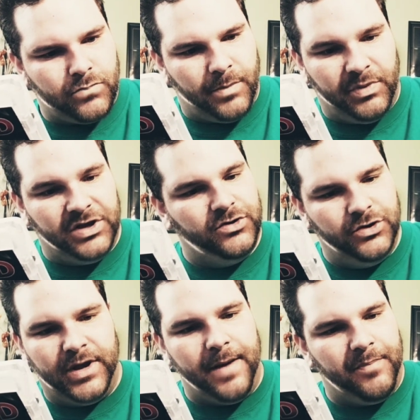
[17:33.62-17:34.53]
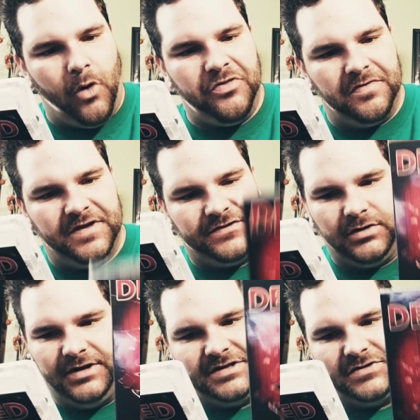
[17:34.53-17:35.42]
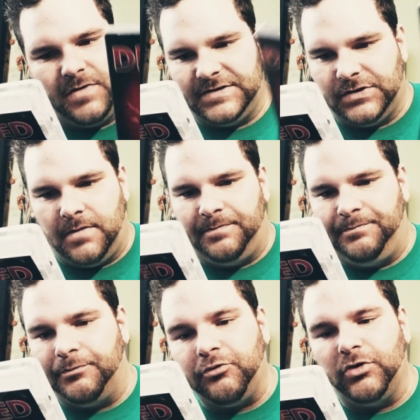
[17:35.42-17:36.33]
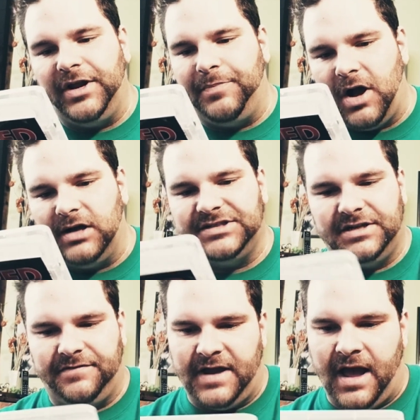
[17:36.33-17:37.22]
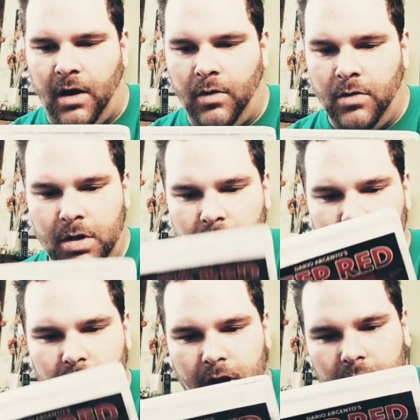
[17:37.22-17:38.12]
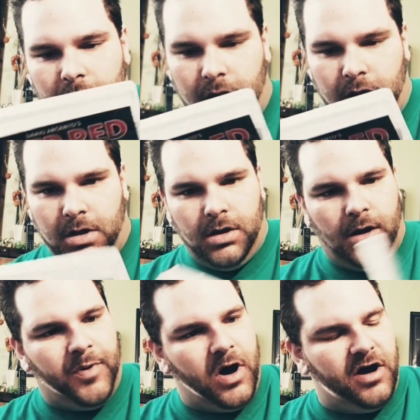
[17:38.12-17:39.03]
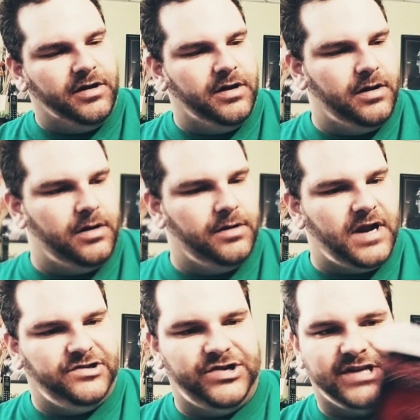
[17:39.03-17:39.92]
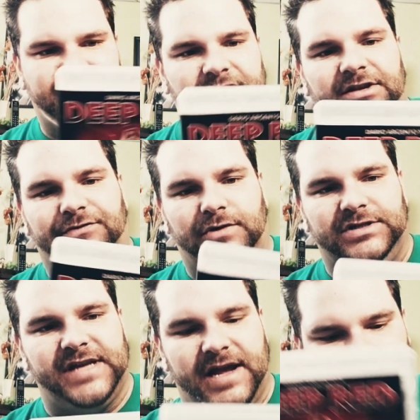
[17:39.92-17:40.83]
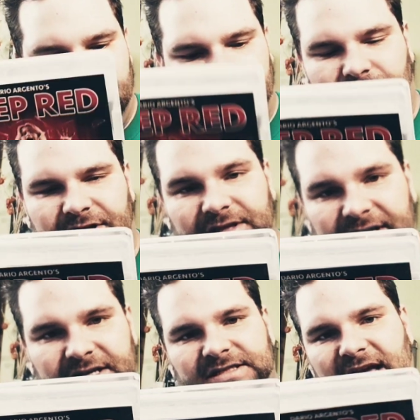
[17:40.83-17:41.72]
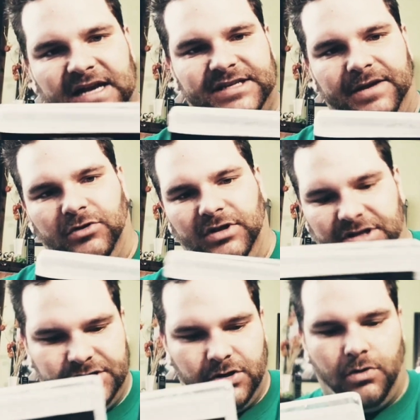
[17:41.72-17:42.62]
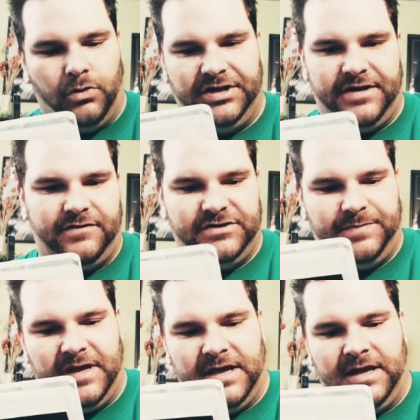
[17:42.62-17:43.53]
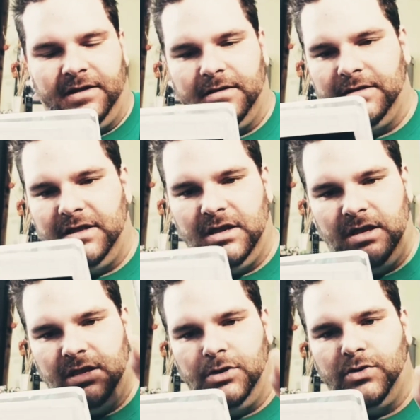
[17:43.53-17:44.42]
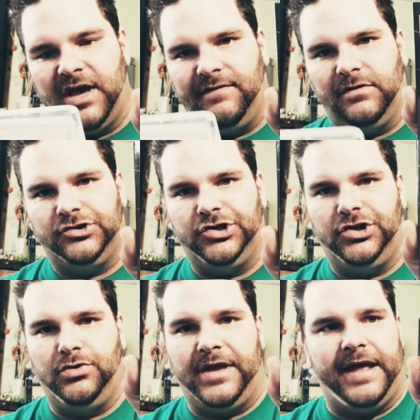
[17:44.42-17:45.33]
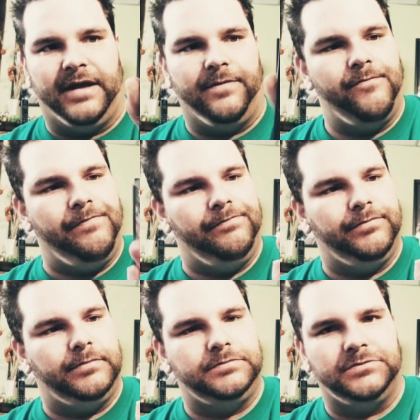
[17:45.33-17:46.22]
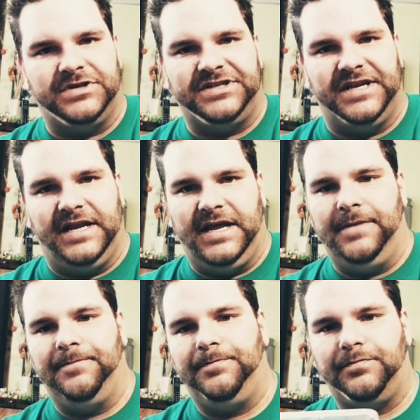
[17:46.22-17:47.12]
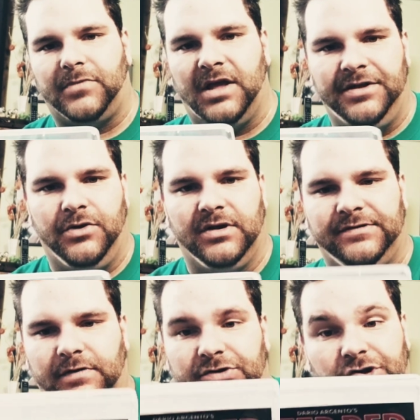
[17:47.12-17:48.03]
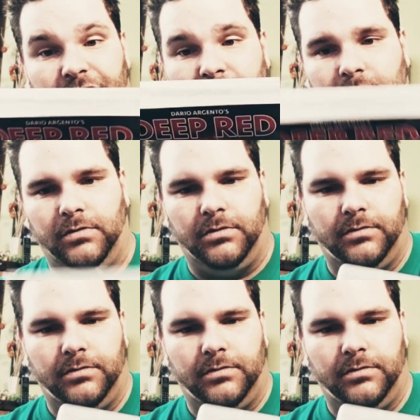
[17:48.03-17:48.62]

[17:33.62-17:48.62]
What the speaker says: But you do get both on this release as well. So I'm pretty positive now, upon digesting this for a second, that they're the exact same release. Only difference being the UK version you get the CD, and the US version you don't.